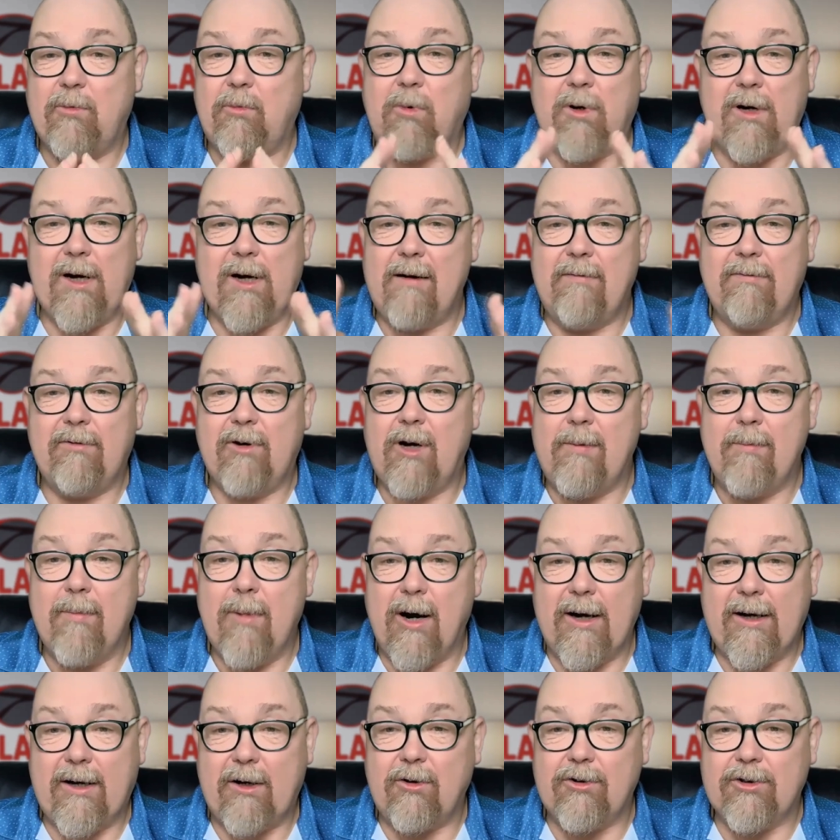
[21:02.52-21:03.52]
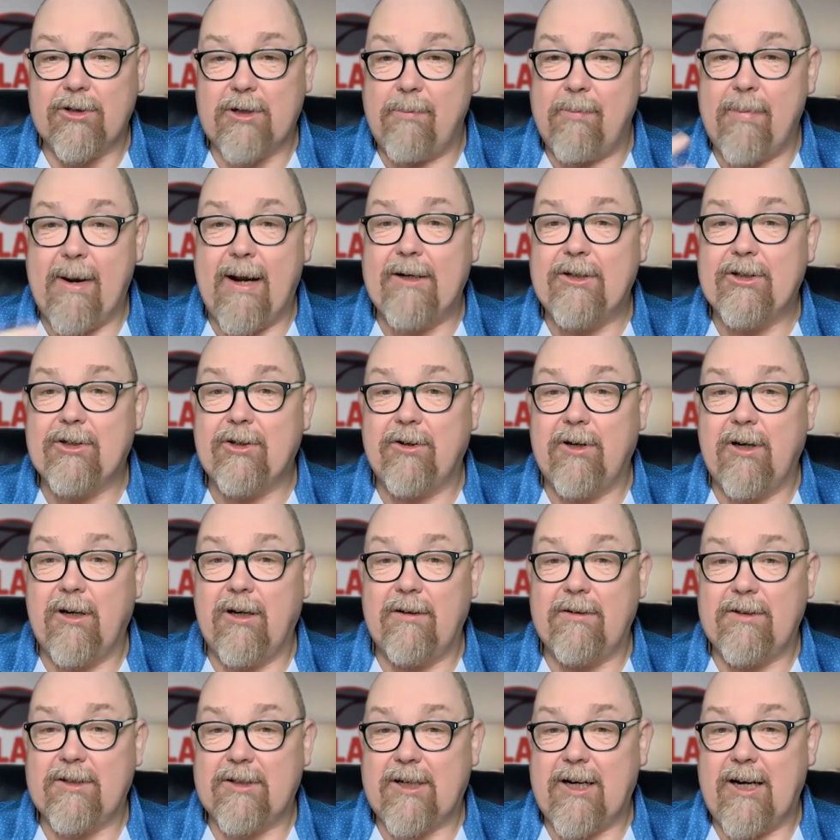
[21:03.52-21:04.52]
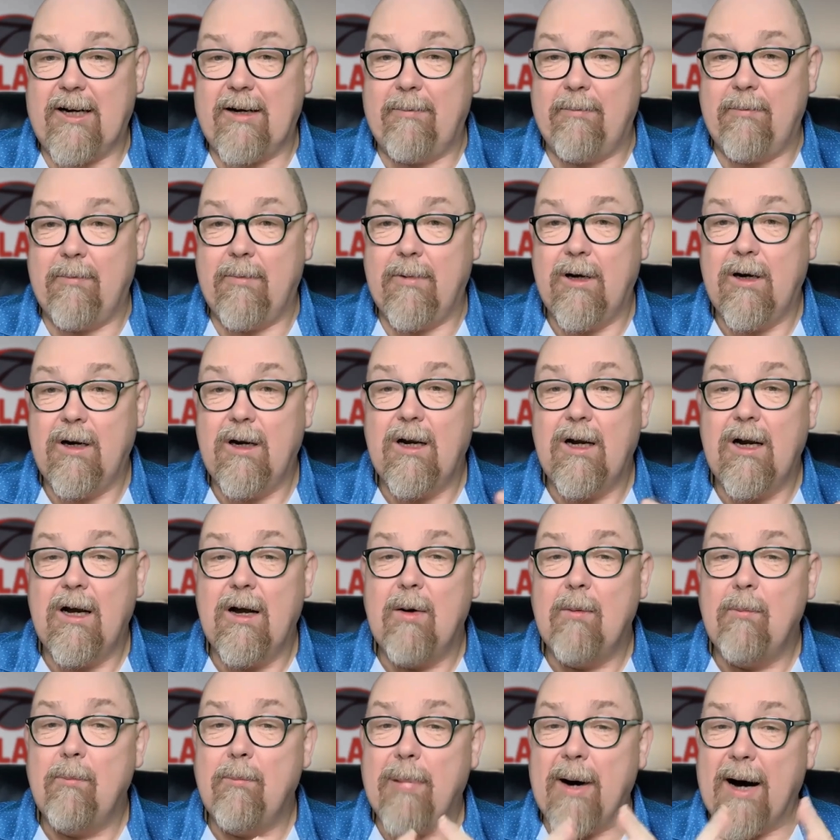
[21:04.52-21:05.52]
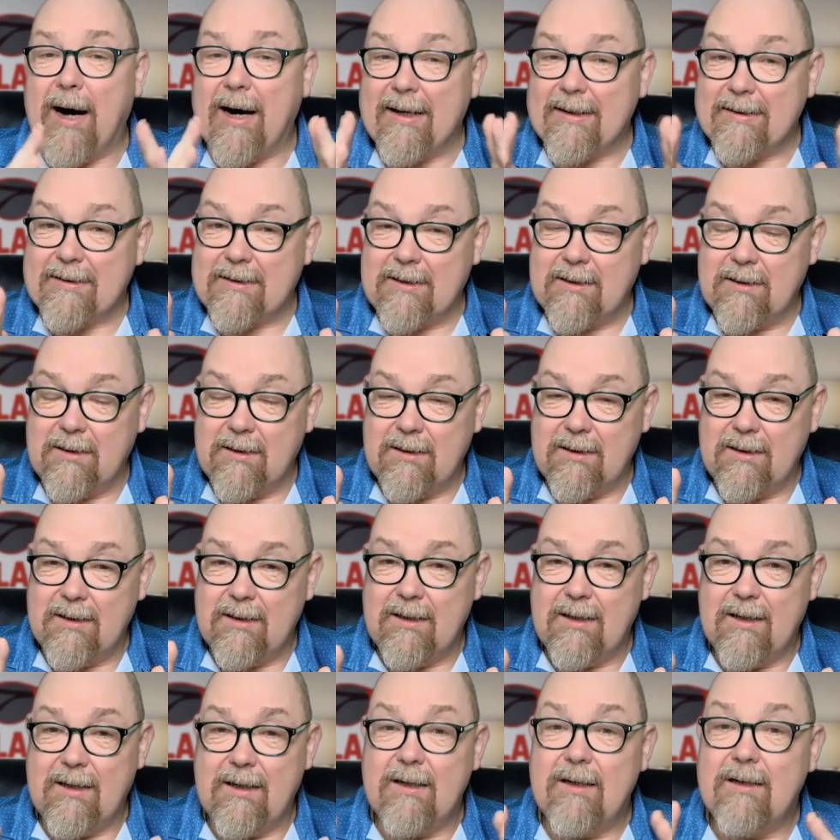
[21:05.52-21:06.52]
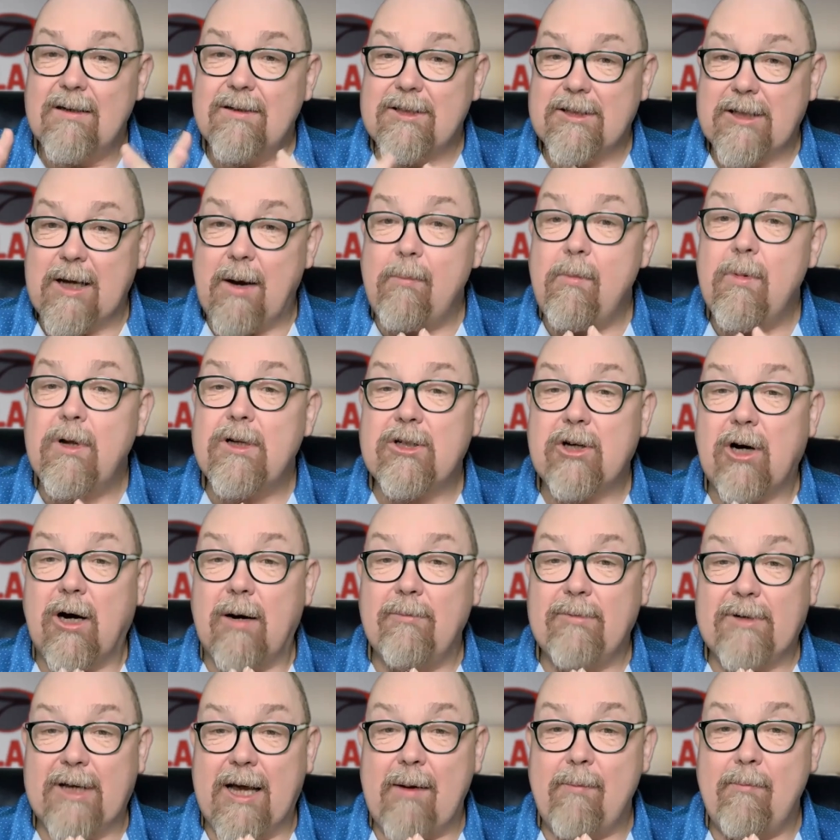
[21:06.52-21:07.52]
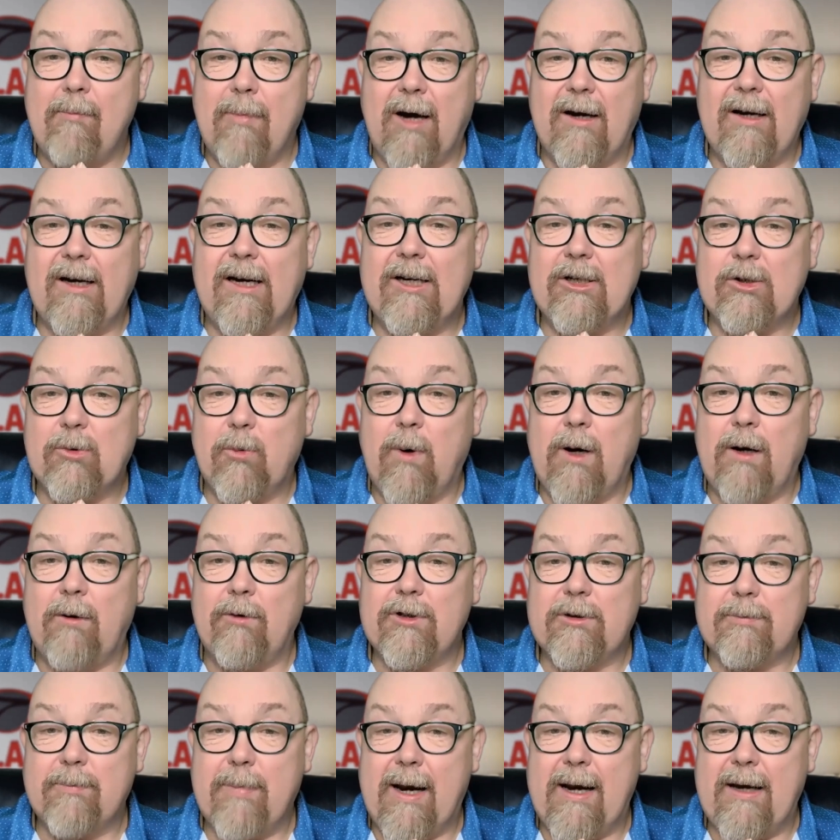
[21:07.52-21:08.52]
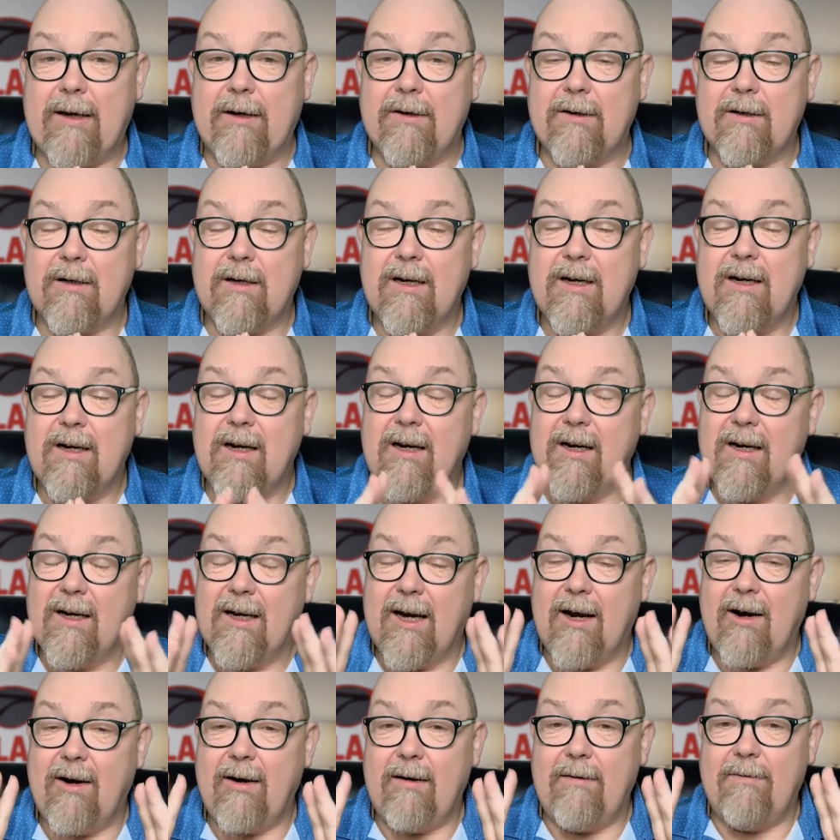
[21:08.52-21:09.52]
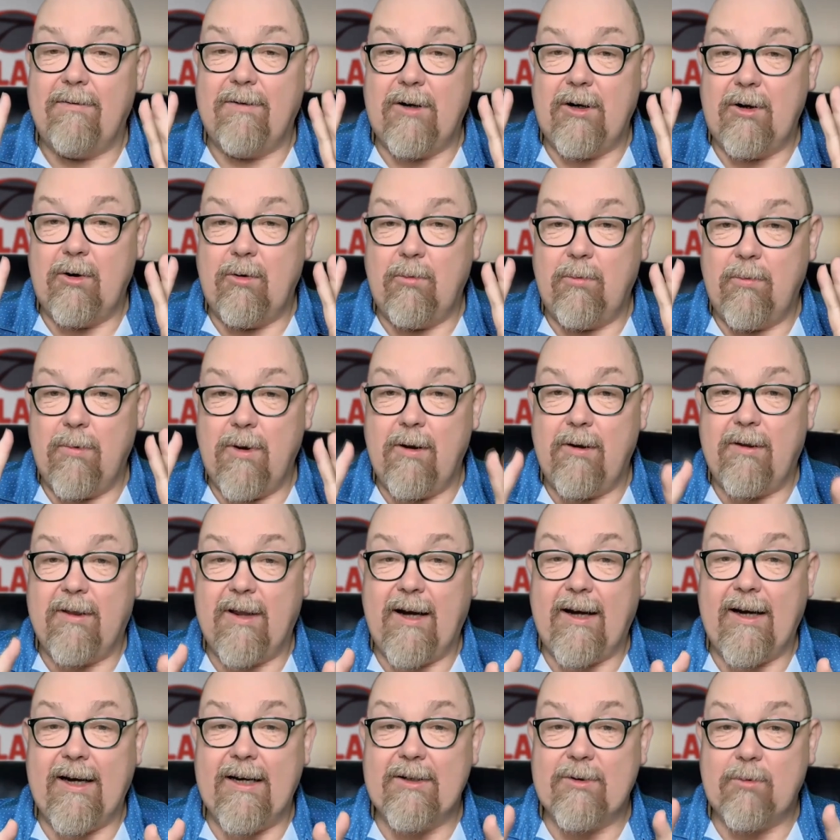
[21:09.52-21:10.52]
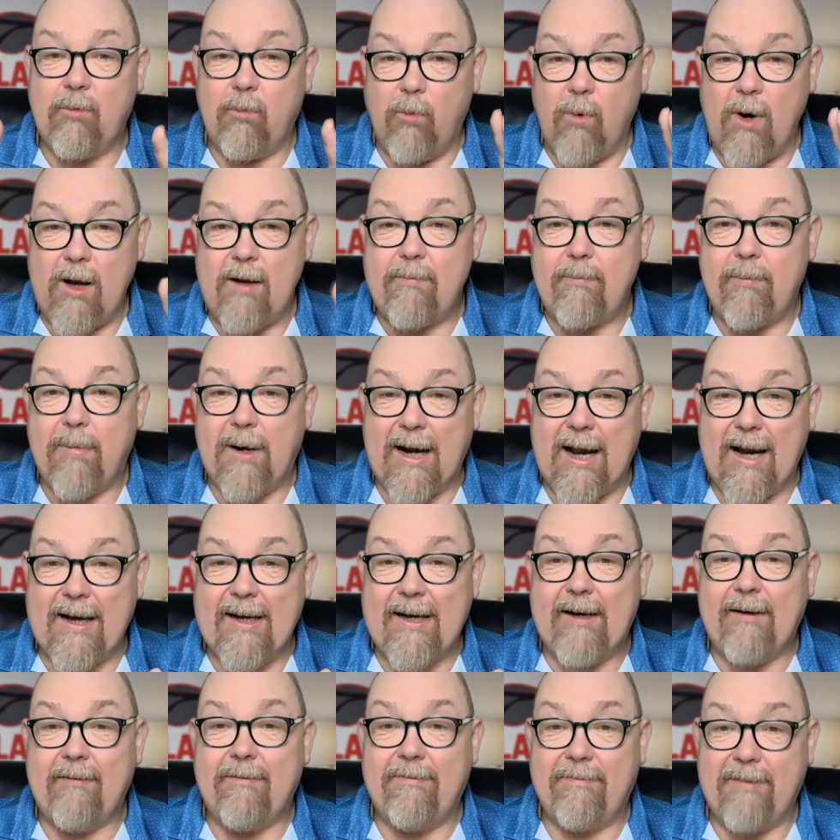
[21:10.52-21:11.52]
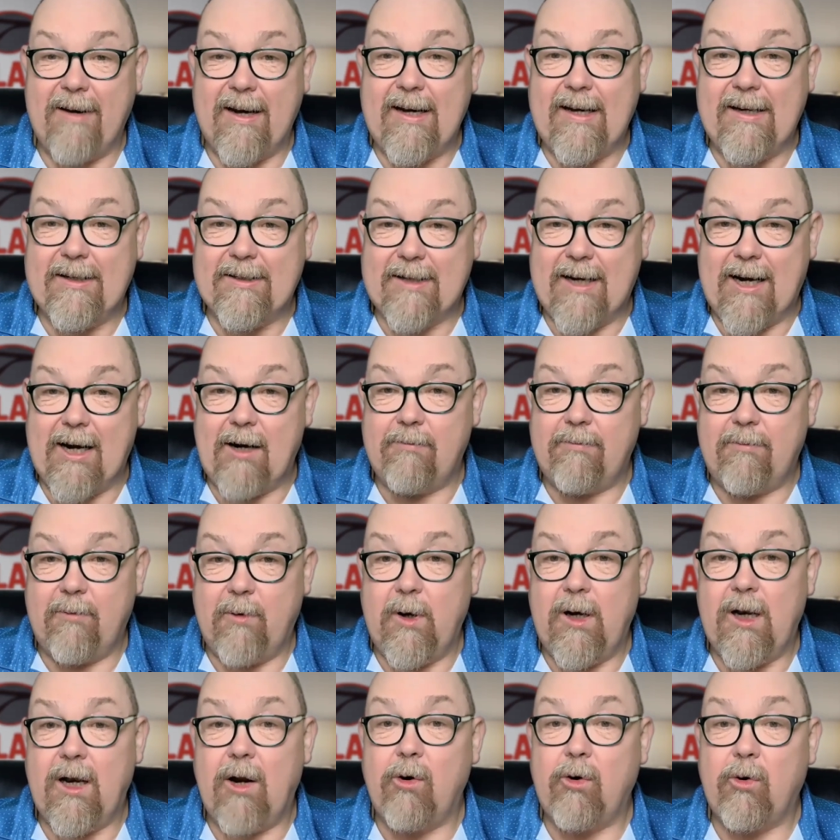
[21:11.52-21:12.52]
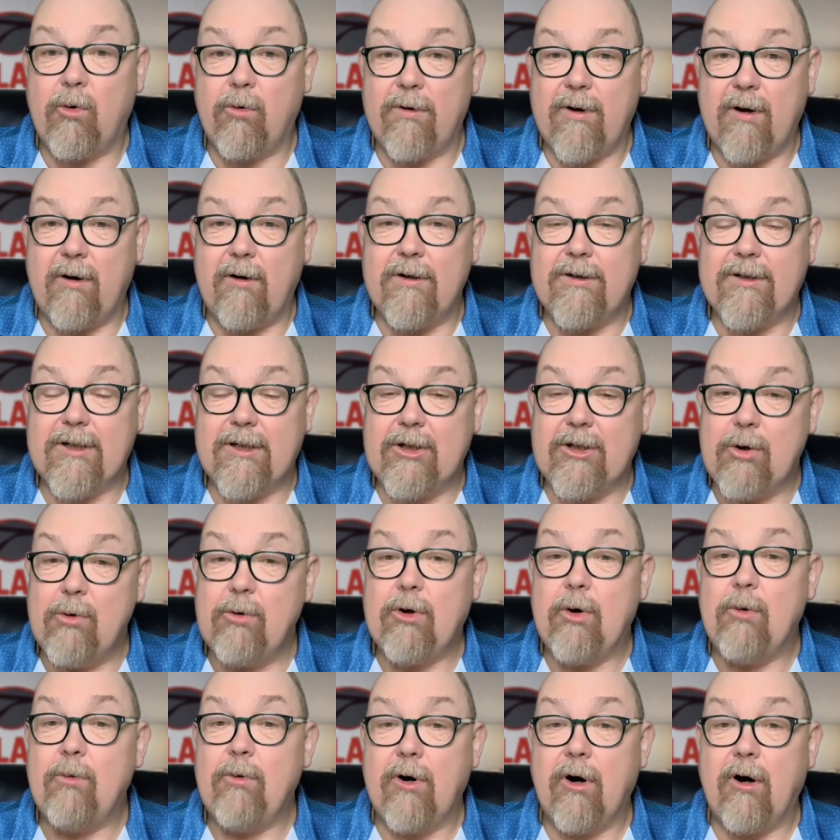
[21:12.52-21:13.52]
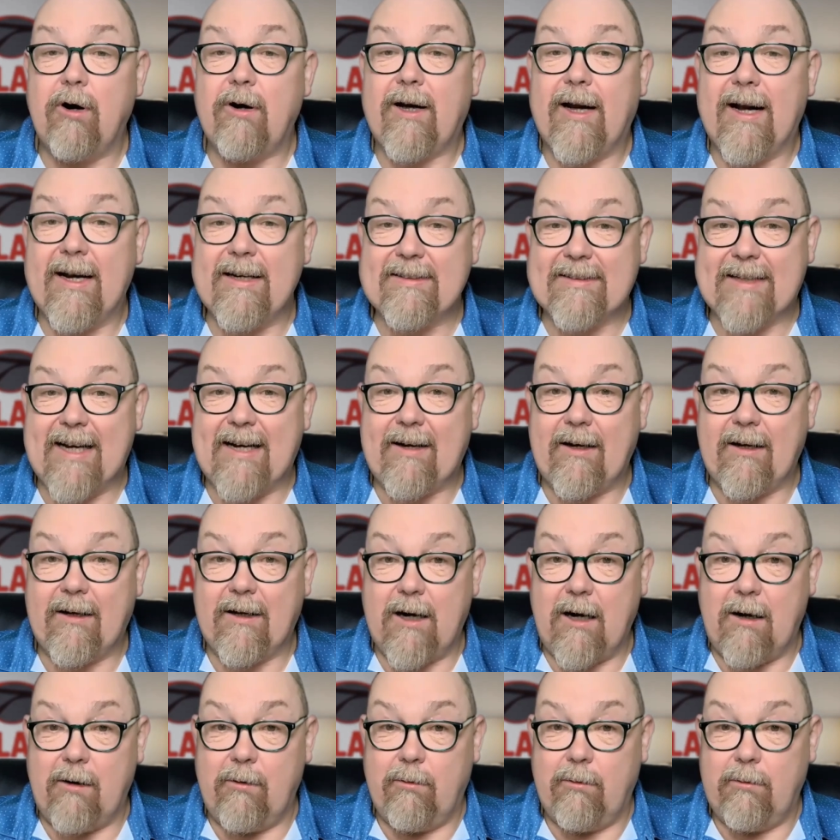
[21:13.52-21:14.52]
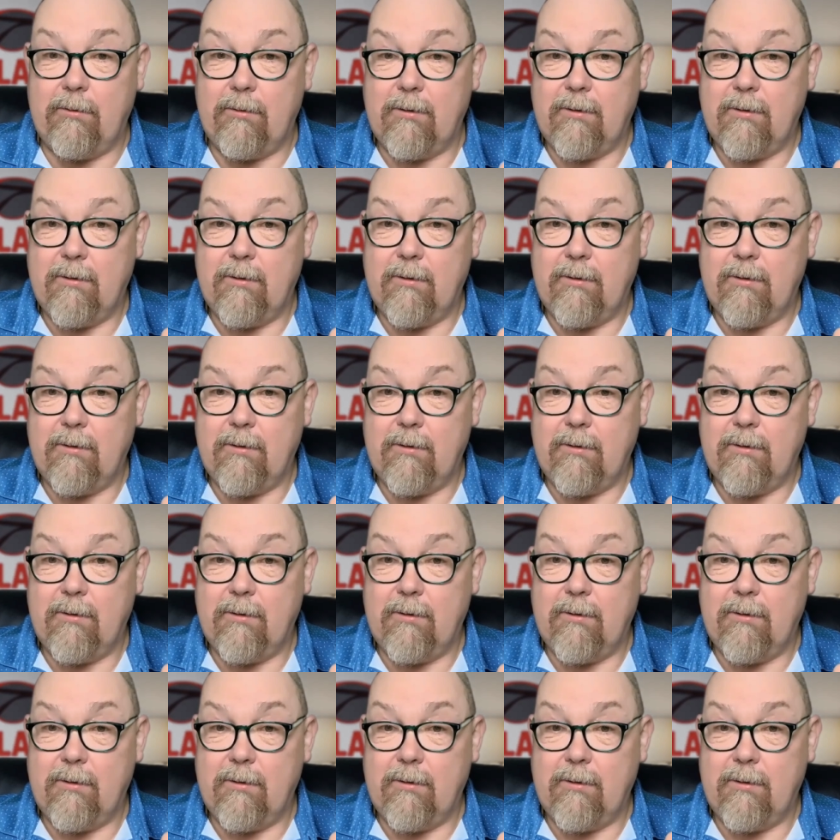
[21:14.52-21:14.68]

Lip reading: whatever it might cost, depends on the scheme, but sometimes that money is well spent. Now, the thing is, with planning fees now for the local authority, you do not get a second go.